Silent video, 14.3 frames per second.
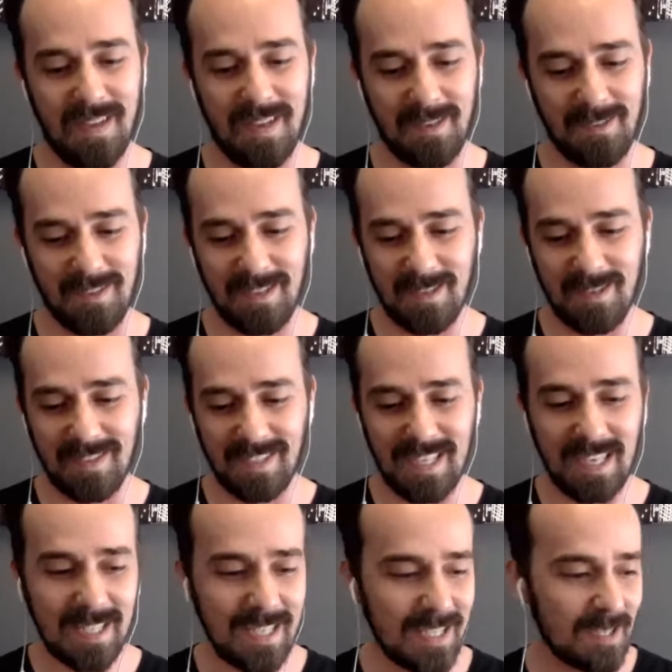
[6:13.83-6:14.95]
you're
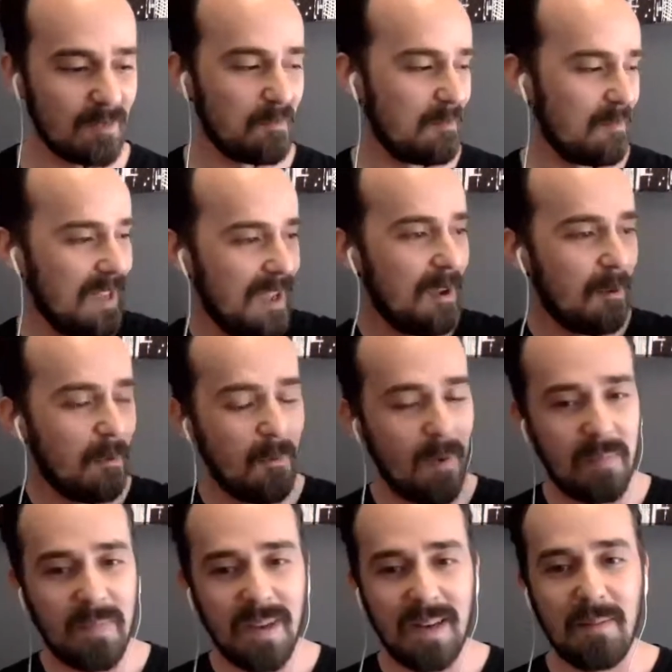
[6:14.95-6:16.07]
essentially just
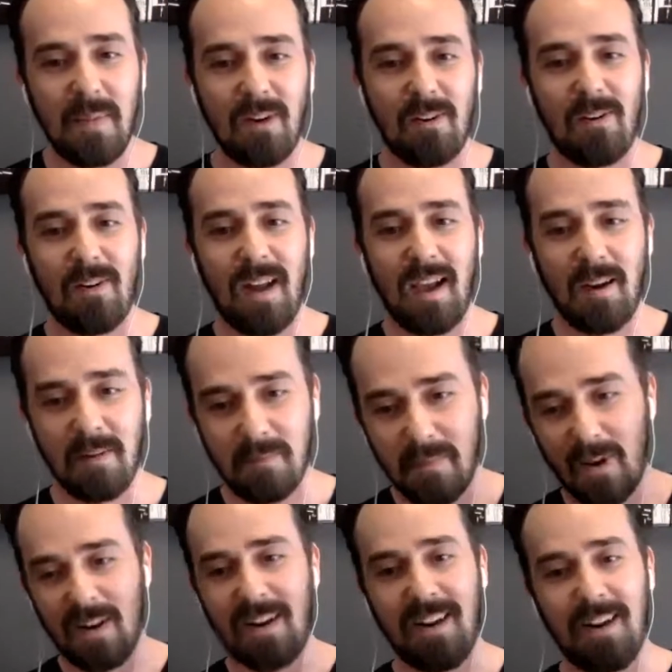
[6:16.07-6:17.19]
whipping the mirror out and
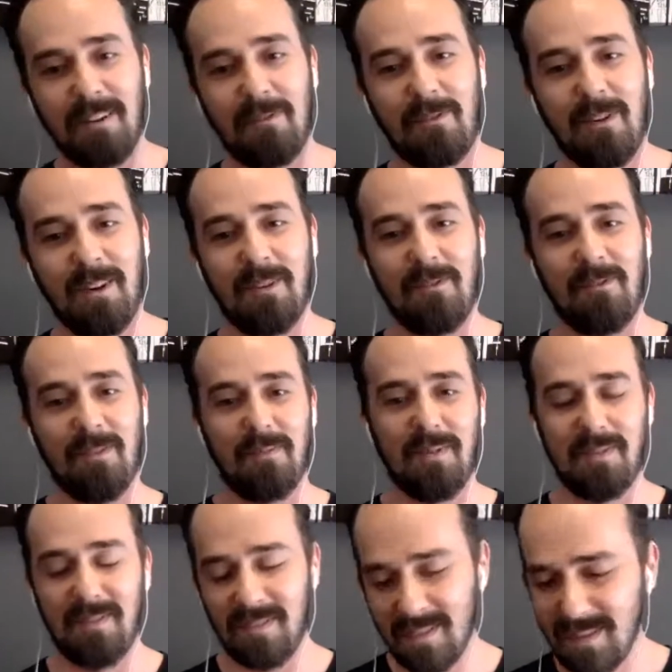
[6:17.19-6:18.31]
putting it in front of them
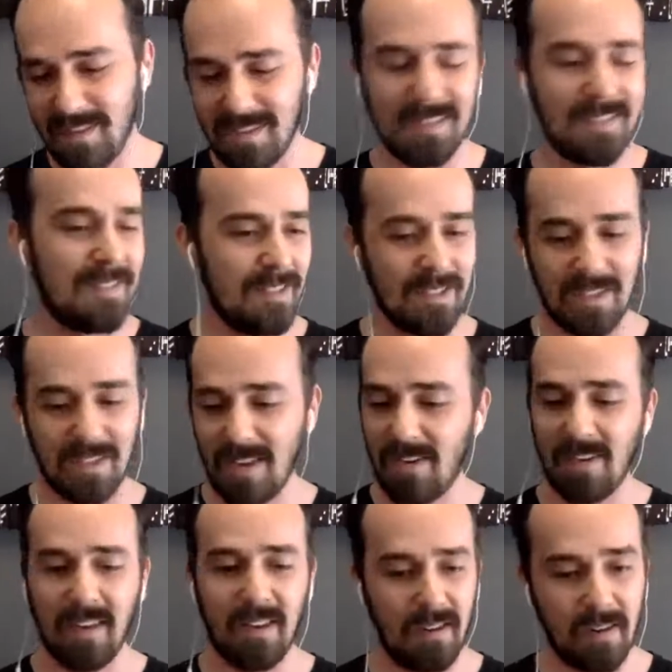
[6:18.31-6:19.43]
and just
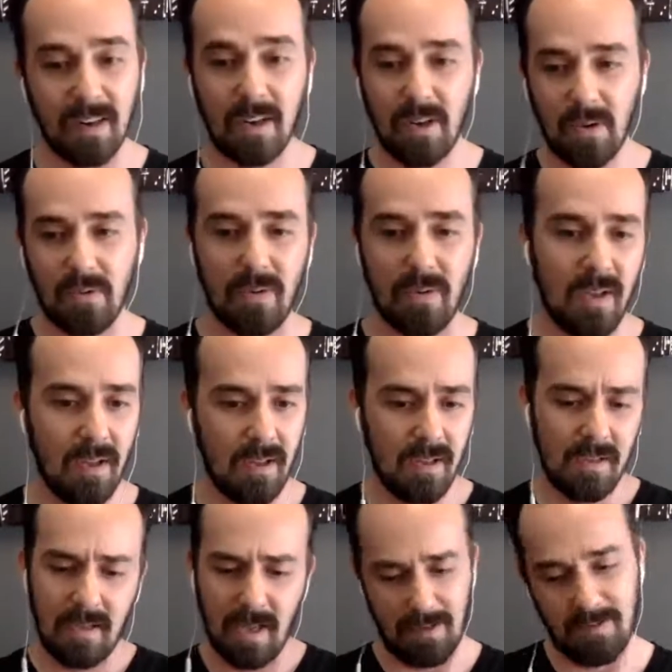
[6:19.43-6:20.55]
talking. All right, cool.
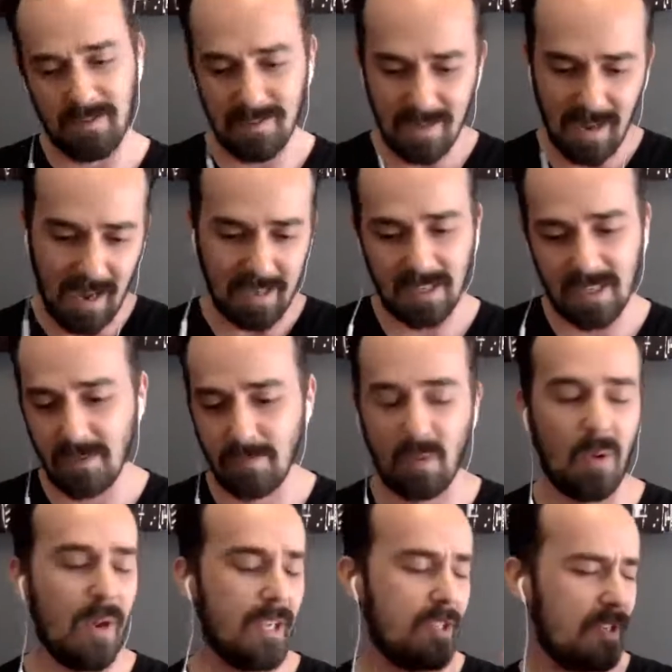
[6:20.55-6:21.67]
Asking them
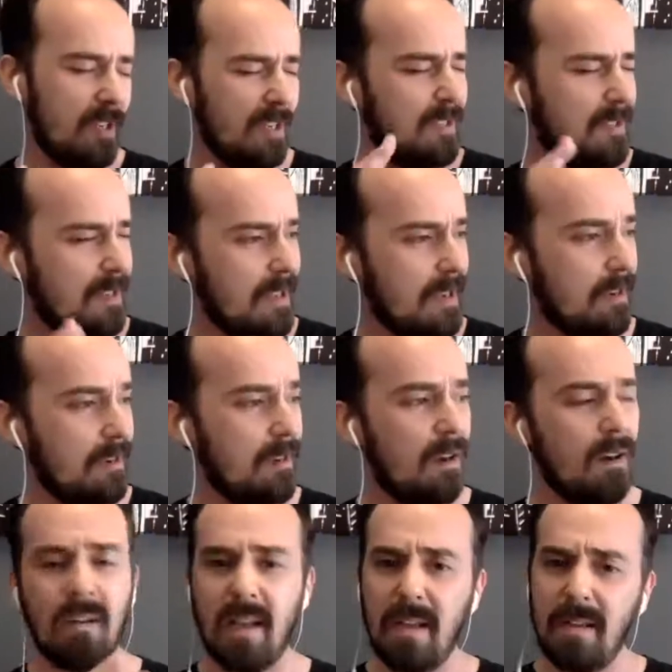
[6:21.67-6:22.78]
questions and saying,
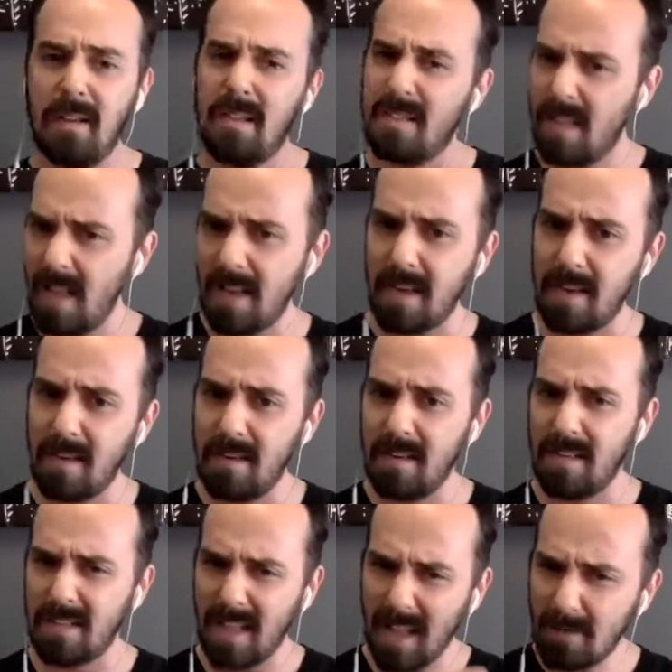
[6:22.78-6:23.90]
okay, is that it?
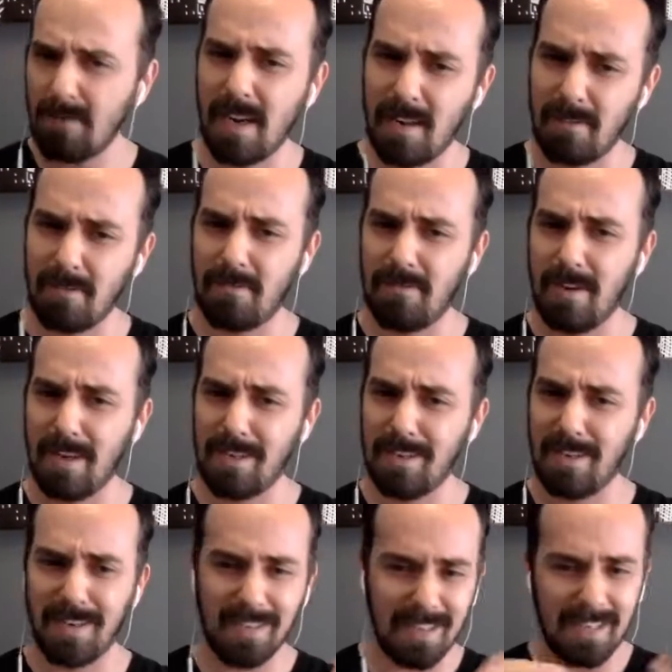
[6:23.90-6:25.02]
Is that really a
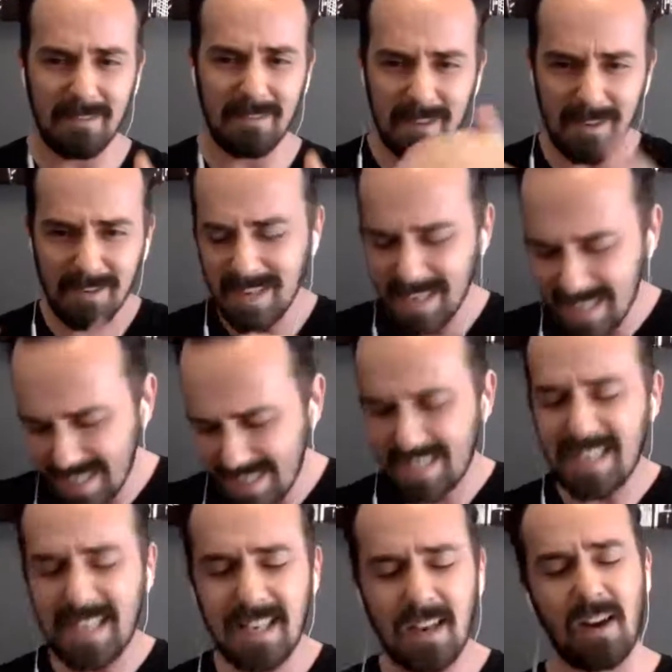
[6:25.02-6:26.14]
reflection? And you
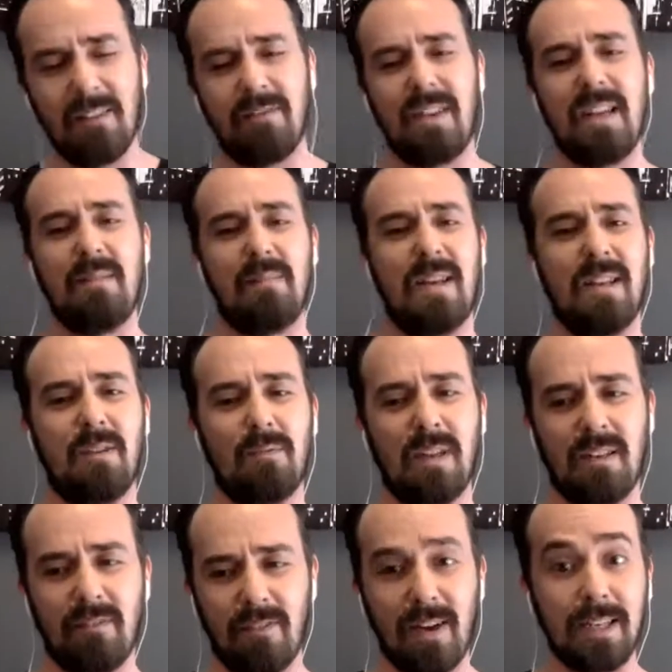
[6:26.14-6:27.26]
dive deep into it
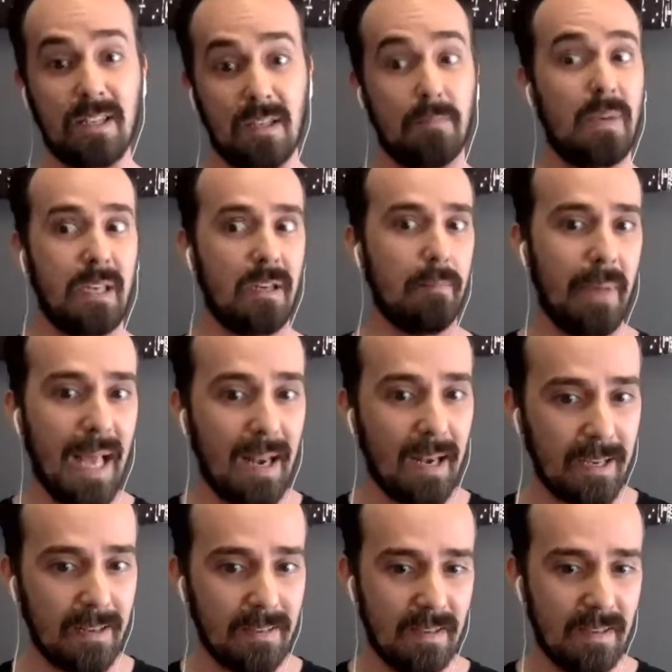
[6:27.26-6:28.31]
to find something compelling.